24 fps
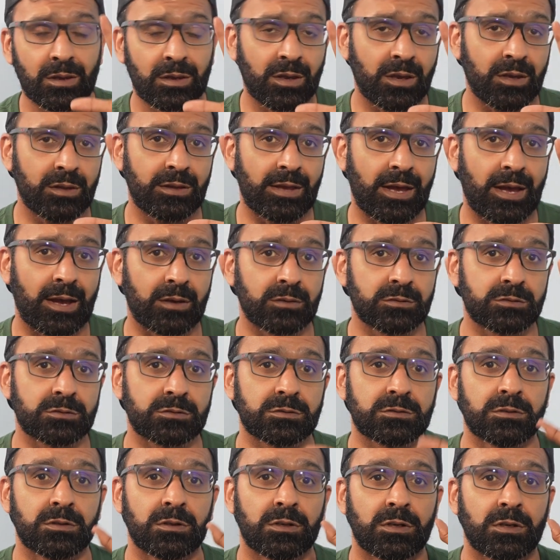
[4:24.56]
in the
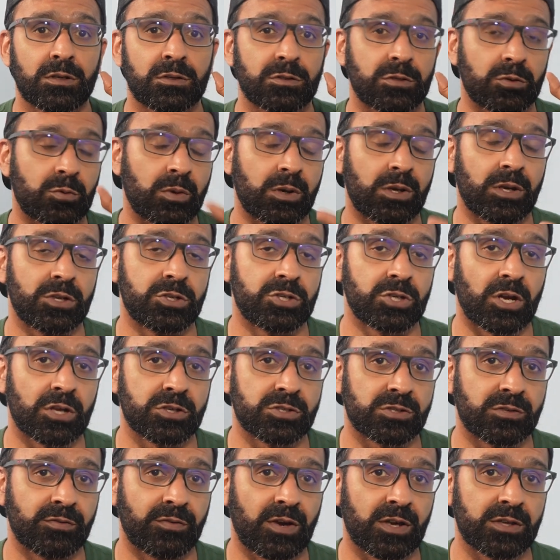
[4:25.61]
house to quickly
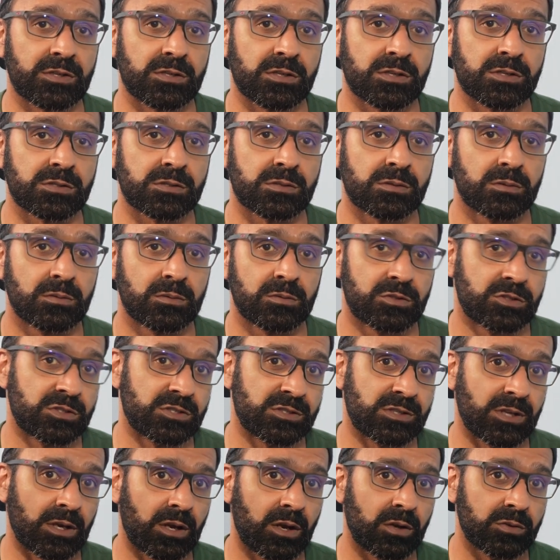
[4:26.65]
charge devices, to
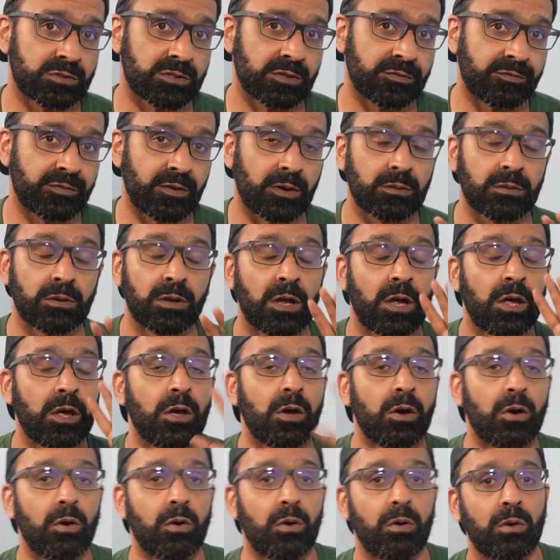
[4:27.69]
stay close to the phone,
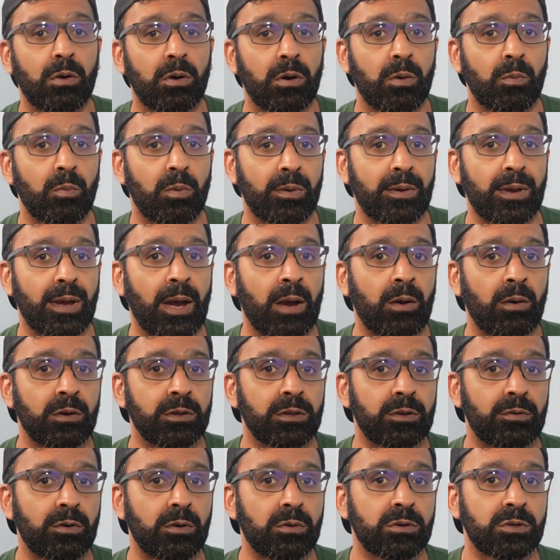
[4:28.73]
or when they're out on
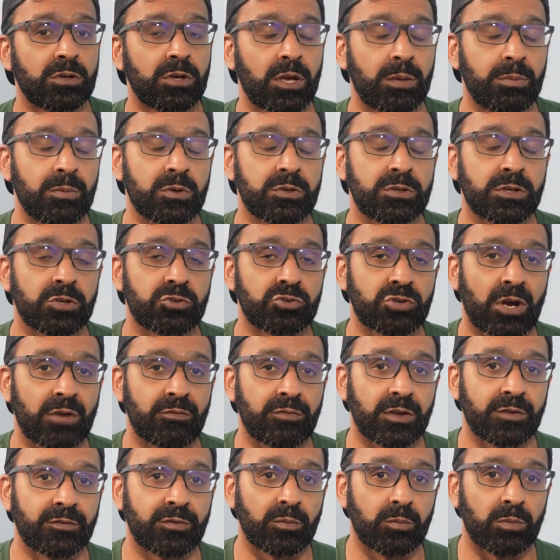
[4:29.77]
the road commuting,
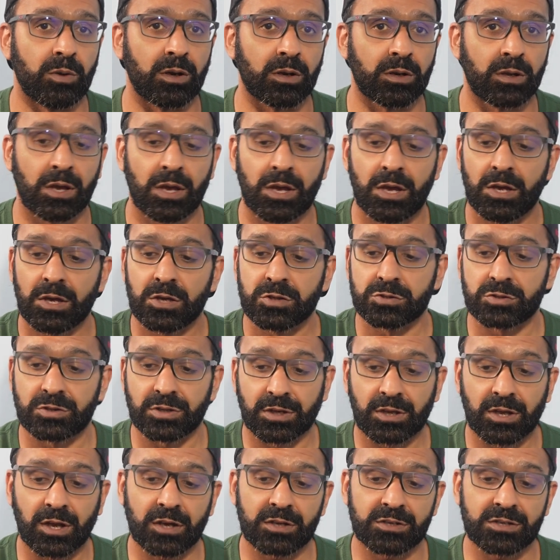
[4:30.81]
traveling for work. So
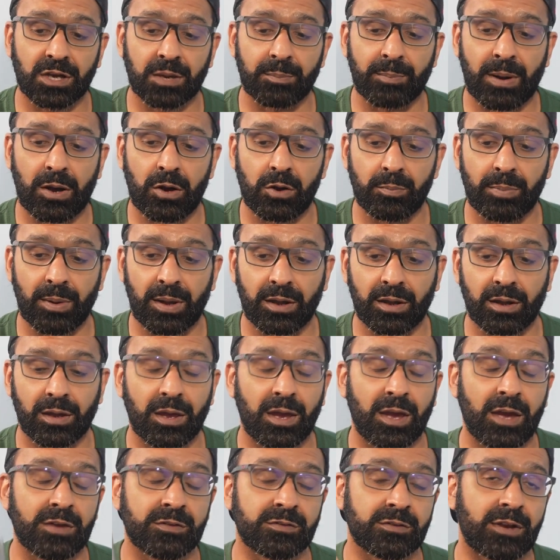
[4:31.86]
the CUKTech power bank
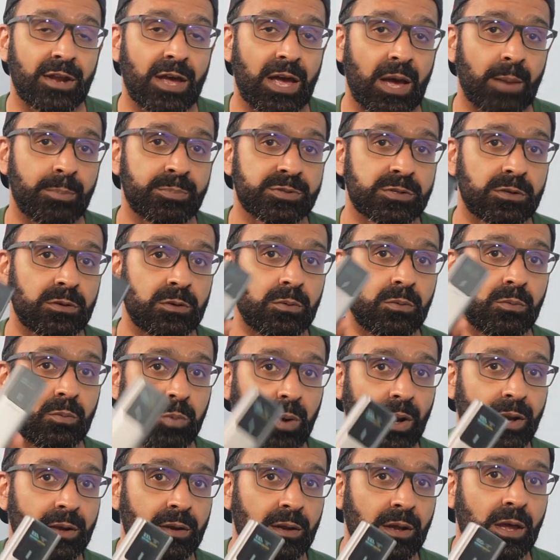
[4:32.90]
is an absolute
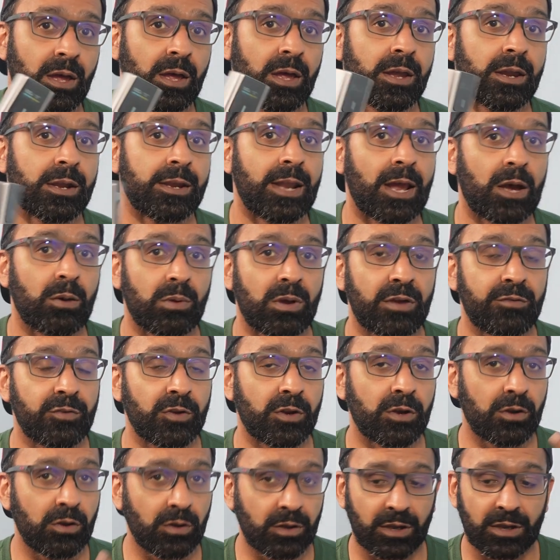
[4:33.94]
win. Now, if
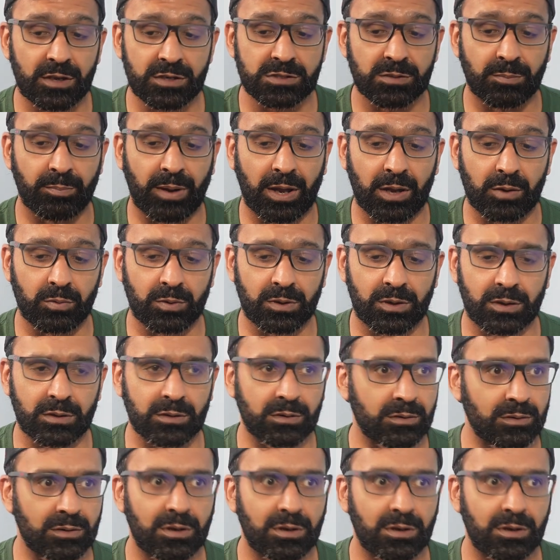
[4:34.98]
you're looking to buy one, and